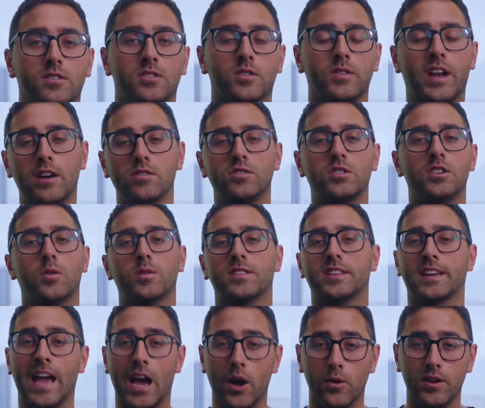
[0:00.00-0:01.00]
So now that you know what the
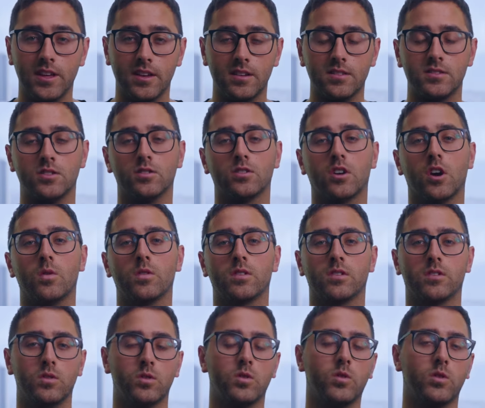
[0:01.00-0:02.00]
county is, you'll go and
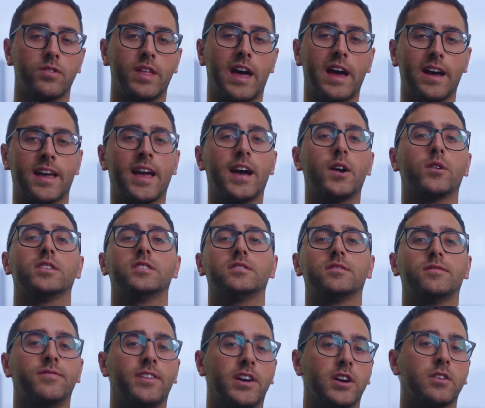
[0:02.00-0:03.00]
Google that county's
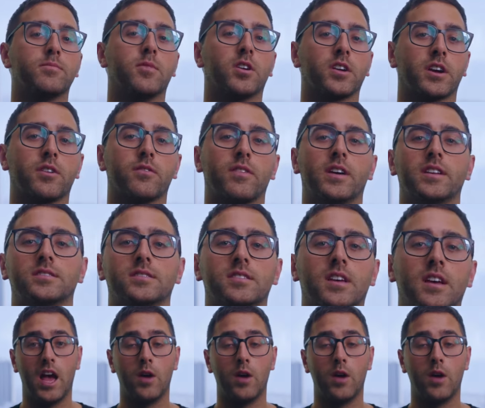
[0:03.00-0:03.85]
fair market rents.